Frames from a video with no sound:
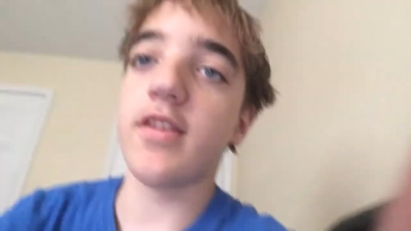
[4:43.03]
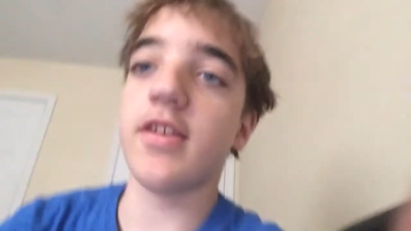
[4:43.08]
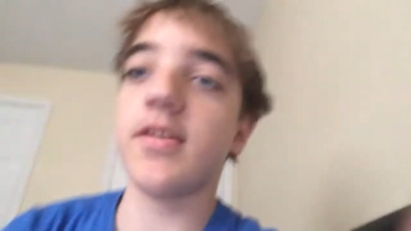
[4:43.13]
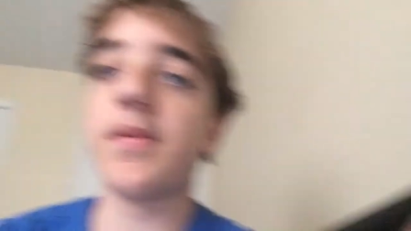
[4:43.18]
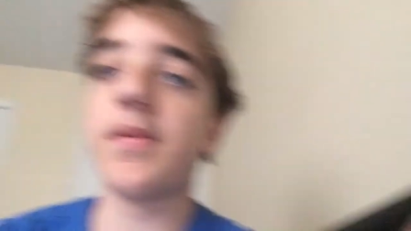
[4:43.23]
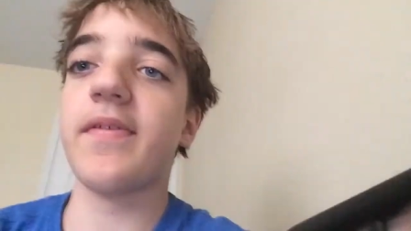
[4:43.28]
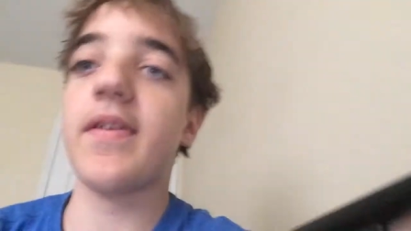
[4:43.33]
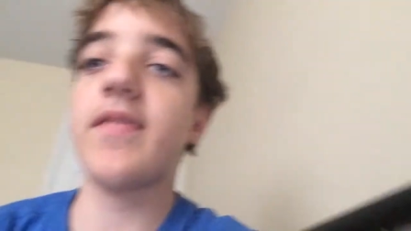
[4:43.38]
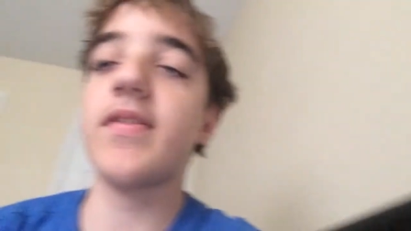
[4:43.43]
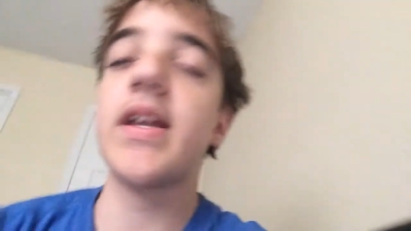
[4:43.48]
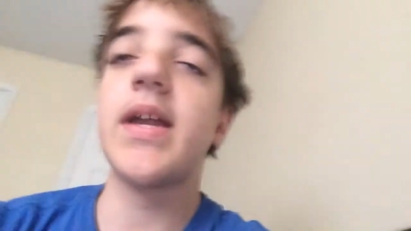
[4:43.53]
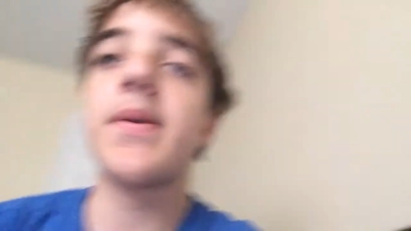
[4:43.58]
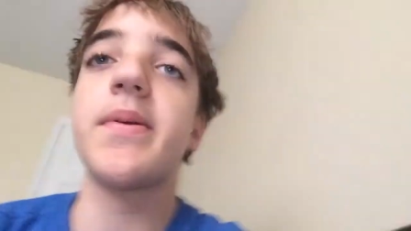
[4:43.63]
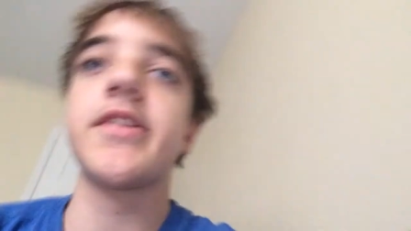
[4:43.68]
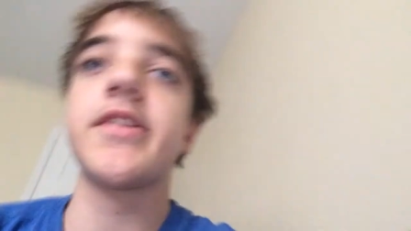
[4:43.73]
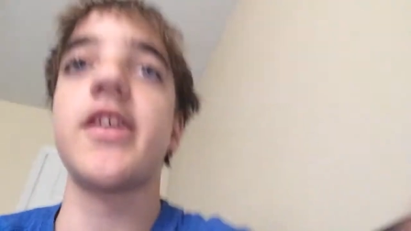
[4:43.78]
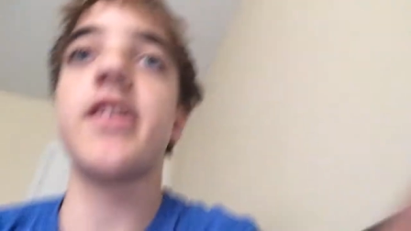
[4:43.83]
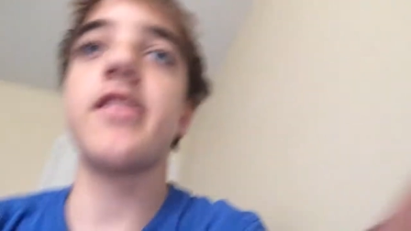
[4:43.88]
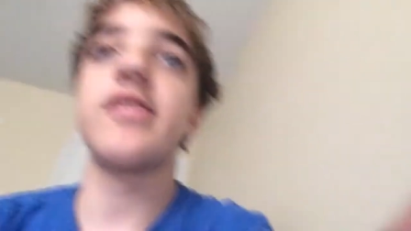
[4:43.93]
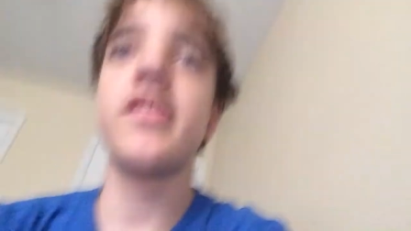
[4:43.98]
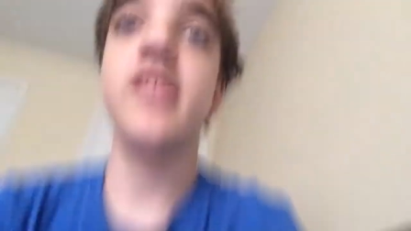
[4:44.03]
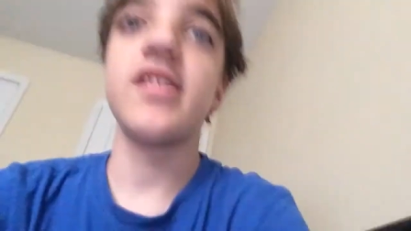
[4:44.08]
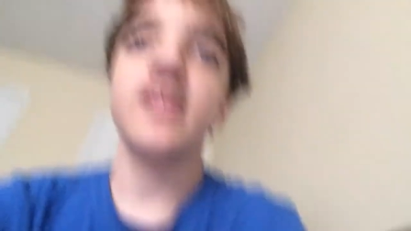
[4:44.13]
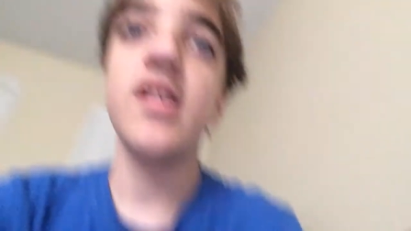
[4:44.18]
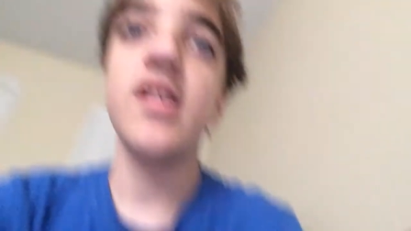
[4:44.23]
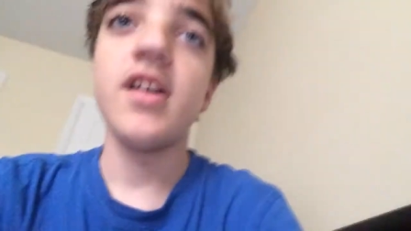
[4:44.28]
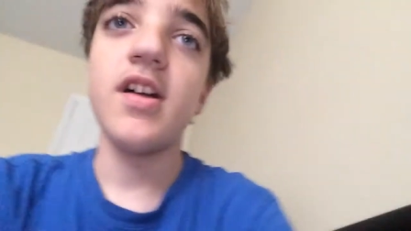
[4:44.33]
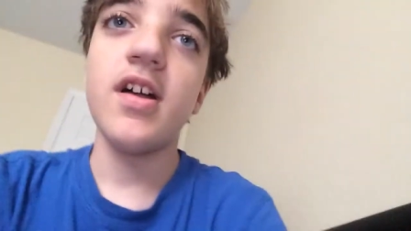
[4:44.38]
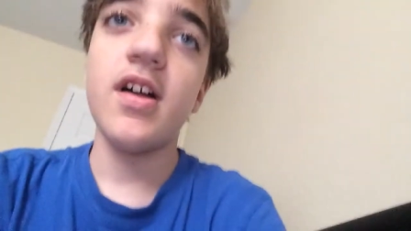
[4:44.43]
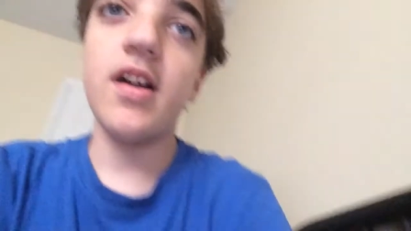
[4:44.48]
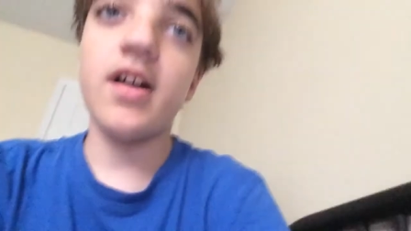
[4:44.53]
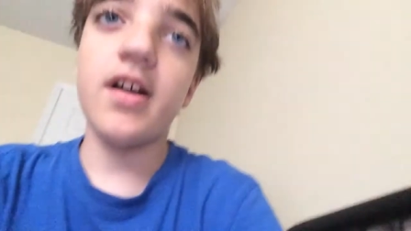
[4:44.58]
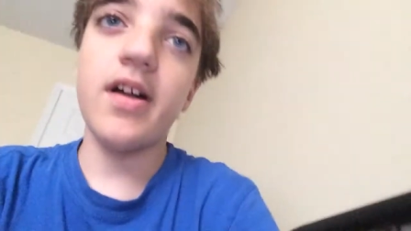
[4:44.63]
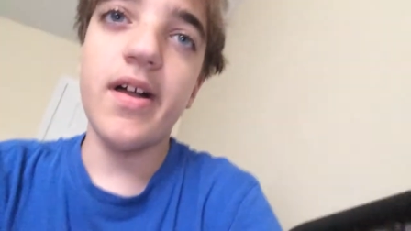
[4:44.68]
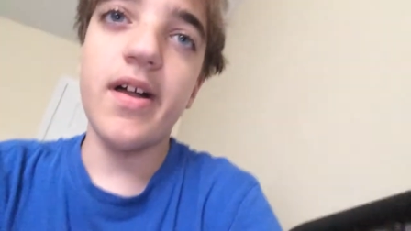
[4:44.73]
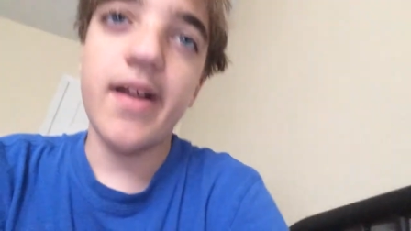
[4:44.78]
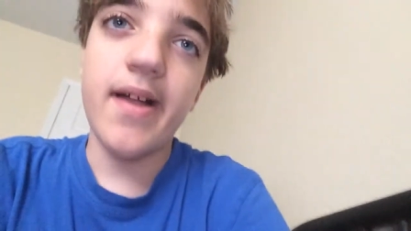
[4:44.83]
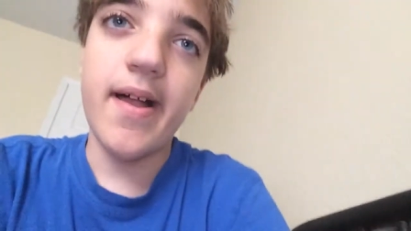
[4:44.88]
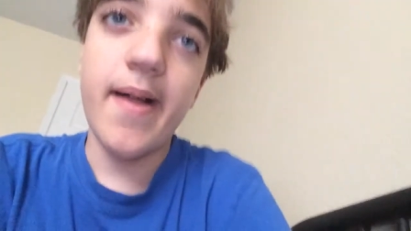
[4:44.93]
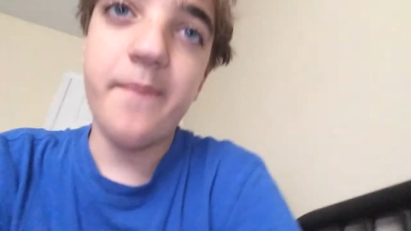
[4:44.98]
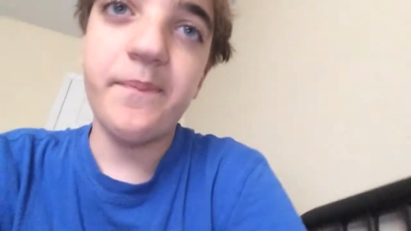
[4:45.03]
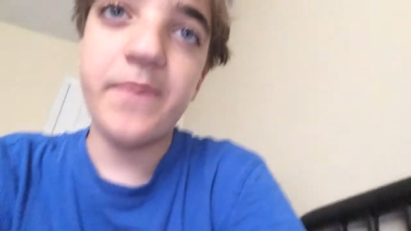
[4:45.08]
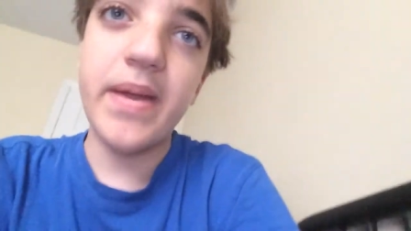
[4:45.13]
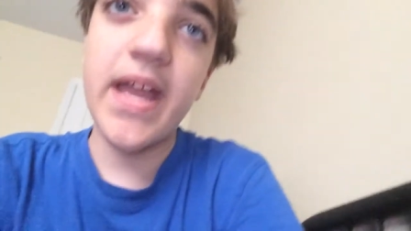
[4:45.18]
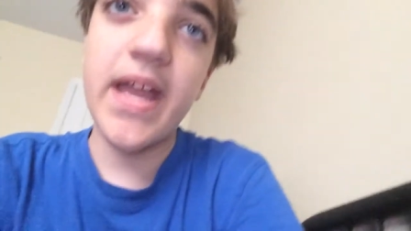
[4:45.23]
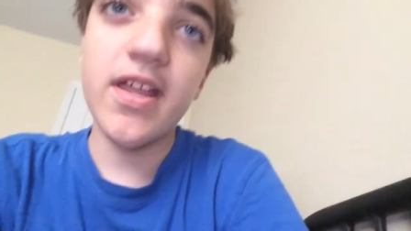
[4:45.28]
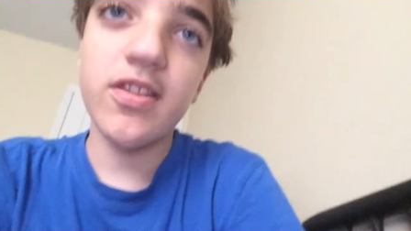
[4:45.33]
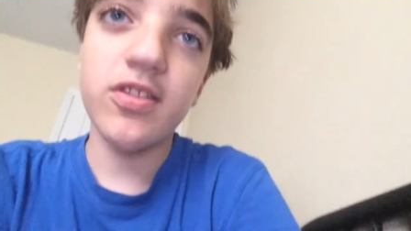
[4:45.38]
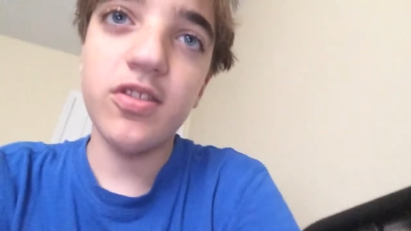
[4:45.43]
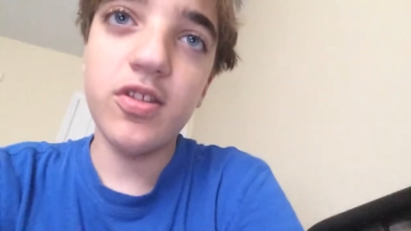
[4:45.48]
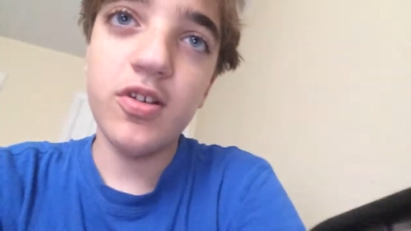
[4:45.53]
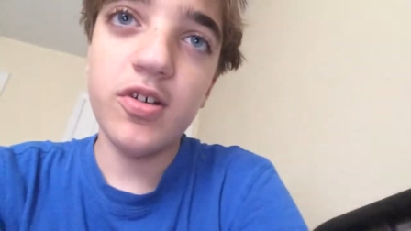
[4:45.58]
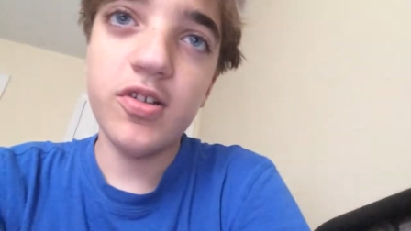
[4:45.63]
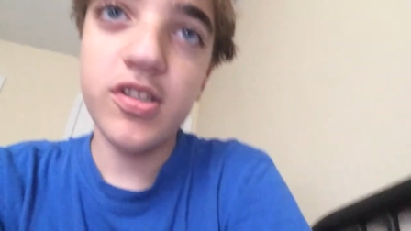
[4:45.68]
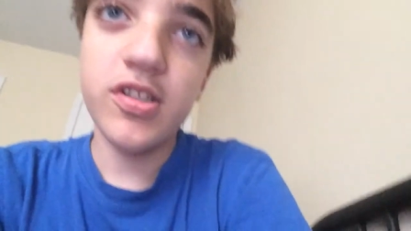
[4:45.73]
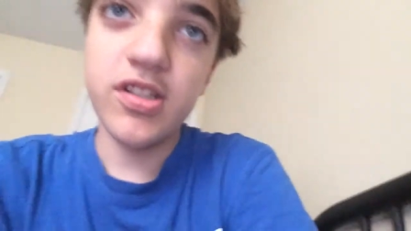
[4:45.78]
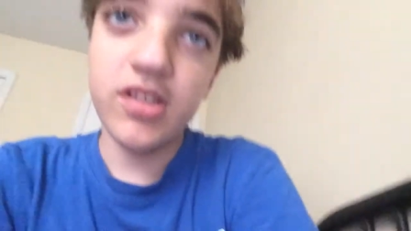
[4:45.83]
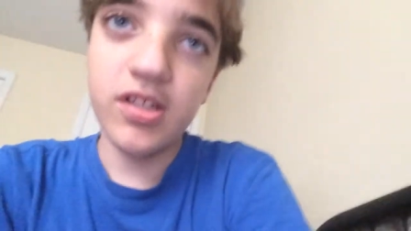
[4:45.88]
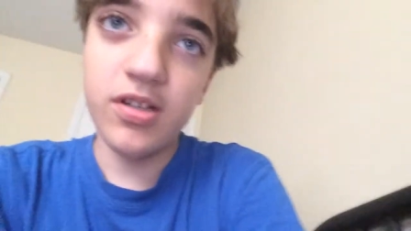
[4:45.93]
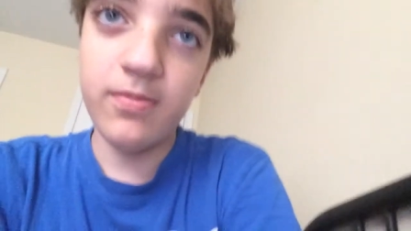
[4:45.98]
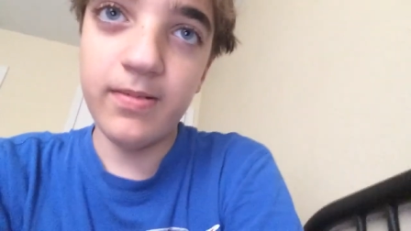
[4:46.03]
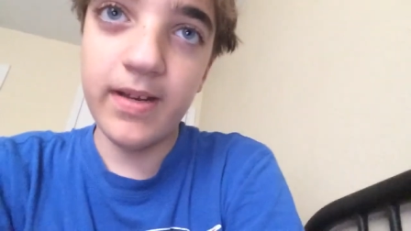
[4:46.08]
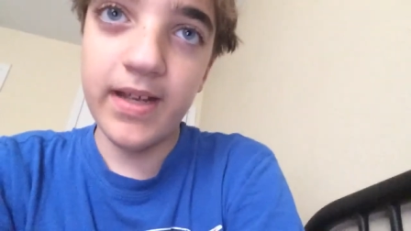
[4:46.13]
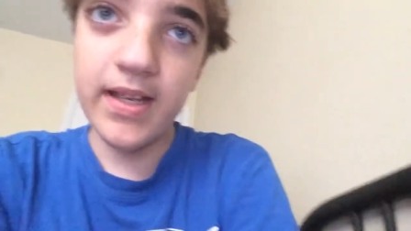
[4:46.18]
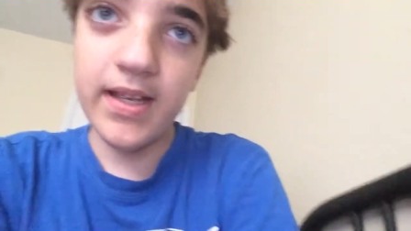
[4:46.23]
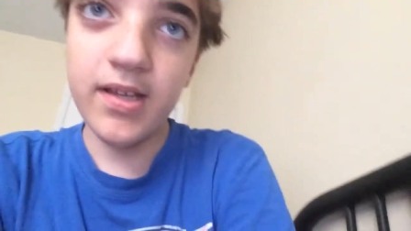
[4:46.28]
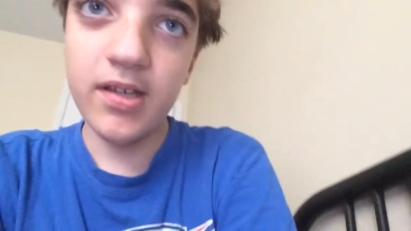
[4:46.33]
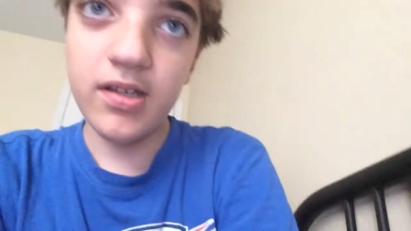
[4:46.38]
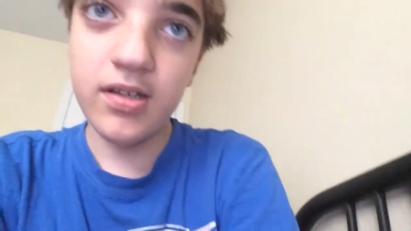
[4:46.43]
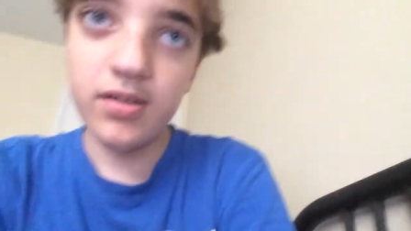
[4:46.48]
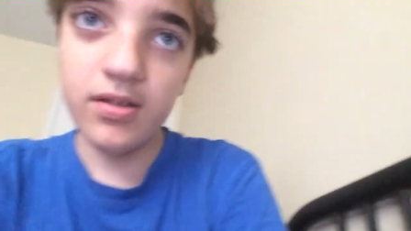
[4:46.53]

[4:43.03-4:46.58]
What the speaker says: There's my favorite game right there. Panthers the Great.